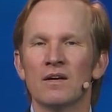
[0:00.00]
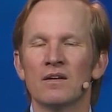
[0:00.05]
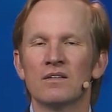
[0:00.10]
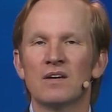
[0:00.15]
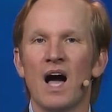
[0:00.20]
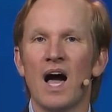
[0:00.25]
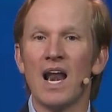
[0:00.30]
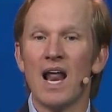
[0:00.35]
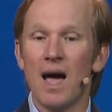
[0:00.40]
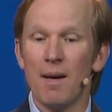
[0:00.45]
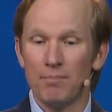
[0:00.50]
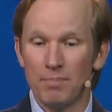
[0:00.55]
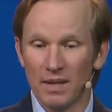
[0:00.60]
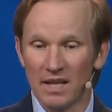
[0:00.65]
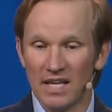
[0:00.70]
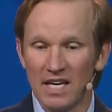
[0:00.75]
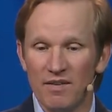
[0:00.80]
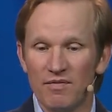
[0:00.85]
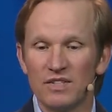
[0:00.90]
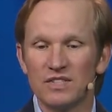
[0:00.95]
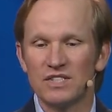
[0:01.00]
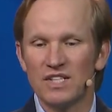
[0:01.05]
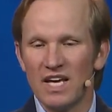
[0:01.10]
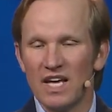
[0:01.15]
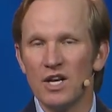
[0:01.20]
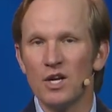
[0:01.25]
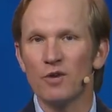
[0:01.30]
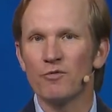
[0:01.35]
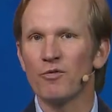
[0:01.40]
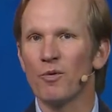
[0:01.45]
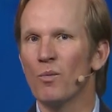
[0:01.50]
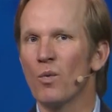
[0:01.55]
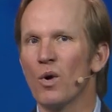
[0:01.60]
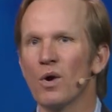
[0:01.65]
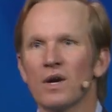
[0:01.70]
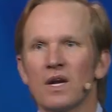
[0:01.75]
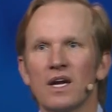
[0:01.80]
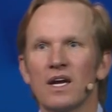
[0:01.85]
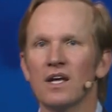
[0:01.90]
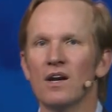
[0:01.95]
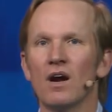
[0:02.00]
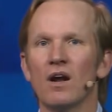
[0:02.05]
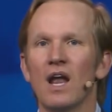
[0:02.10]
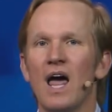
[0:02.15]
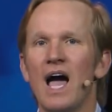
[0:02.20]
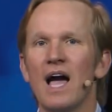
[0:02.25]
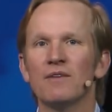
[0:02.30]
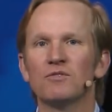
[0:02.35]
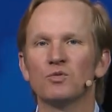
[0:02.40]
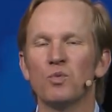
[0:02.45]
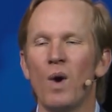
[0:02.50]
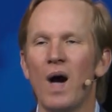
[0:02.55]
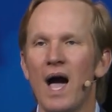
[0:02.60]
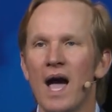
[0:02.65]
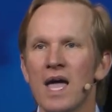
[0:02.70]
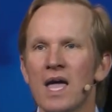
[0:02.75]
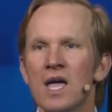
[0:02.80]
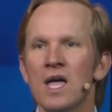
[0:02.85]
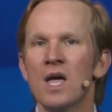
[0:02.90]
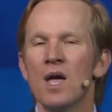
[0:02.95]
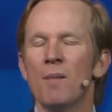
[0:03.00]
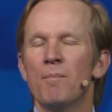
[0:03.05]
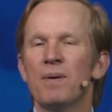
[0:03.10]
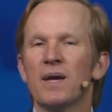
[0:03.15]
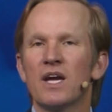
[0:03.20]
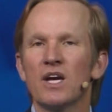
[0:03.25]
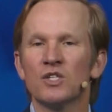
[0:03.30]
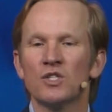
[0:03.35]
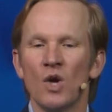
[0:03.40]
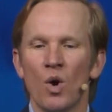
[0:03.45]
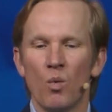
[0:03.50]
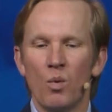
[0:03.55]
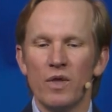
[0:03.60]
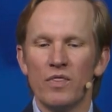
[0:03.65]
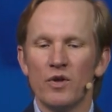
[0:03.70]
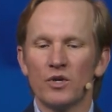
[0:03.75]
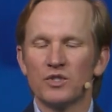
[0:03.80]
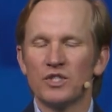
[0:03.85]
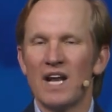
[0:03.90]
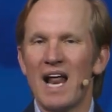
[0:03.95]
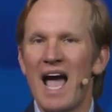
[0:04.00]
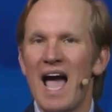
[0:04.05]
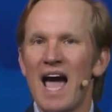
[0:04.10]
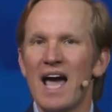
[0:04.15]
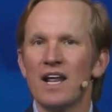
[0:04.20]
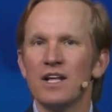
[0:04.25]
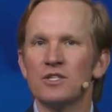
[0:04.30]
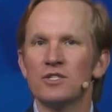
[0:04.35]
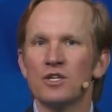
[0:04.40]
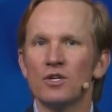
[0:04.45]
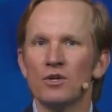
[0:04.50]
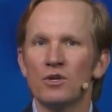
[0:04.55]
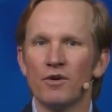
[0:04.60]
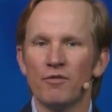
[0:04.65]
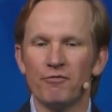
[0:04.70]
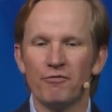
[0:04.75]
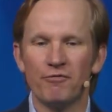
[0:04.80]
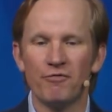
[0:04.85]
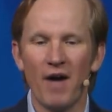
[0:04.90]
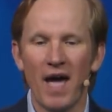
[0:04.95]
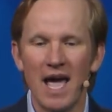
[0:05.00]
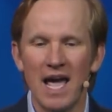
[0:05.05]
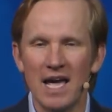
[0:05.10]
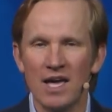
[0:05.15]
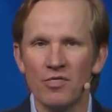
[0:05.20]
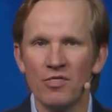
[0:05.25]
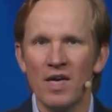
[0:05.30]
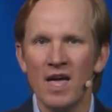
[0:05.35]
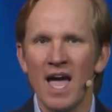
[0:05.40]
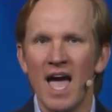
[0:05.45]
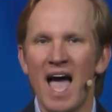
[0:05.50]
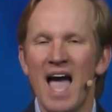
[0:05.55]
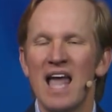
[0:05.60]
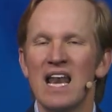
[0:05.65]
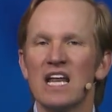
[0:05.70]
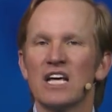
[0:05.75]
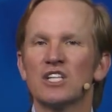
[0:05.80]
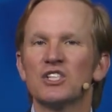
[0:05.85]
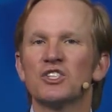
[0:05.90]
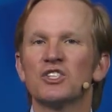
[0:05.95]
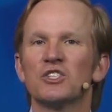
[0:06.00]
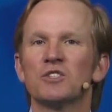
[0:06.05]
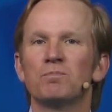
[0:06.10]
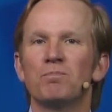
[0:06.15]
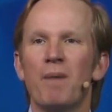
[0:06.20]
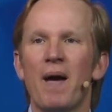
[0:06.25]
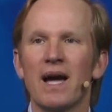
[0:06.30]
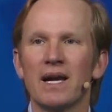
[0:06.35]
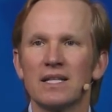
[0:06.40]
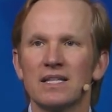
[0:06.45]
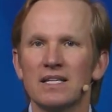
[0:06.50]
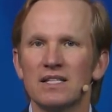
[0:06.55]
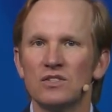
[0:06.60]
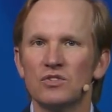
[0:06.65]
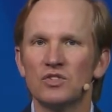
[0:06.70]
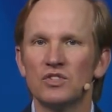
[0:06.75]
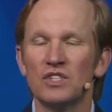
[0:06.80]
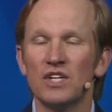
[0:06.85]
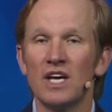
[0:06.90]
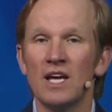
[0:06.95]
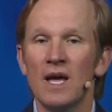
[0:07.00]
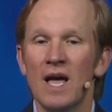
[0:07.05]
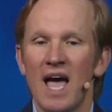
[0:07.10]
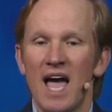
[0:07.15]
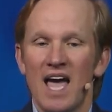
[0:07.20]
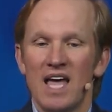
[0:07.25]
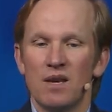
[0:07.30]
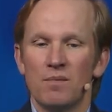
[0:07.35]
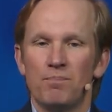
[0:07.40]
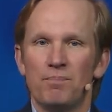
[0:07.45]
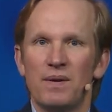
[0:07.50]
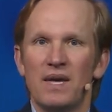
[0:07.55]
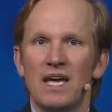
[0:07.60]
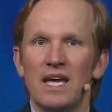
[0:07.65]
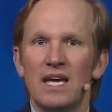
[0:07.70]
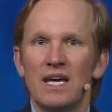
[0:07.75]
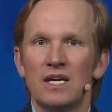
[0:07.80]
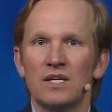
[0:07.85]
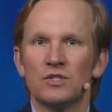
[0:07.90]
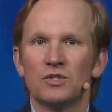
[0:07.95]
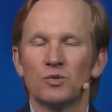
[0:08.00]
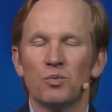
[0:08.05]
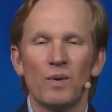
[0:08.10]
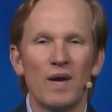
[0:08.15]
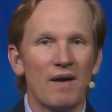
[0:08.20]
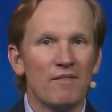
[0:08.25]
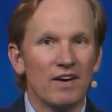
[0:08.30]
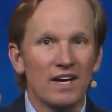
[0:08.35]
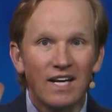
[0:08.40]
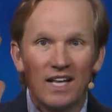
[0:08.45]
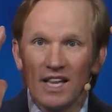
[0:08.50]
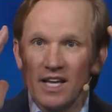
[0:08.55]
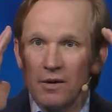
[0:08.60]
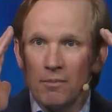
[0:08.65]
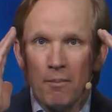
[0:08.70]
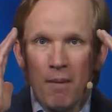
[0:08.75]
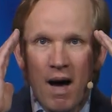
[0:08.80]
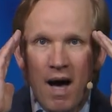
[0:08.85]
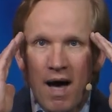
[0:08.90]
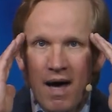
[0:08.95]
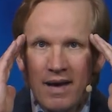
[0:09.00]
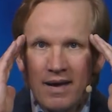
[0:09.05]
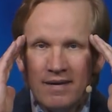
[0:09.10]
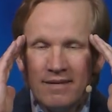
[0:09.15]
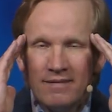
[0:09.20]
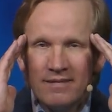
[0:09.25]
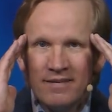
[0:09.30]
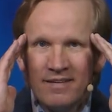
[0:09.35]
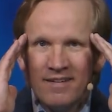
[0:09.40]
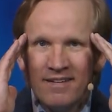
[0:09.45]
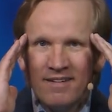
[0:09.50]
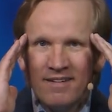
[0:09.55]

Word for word: God, I believe, is hindered from working in our lives. Why? Because when there's an attitude of faith and expectancy and peace, we have a clear mind,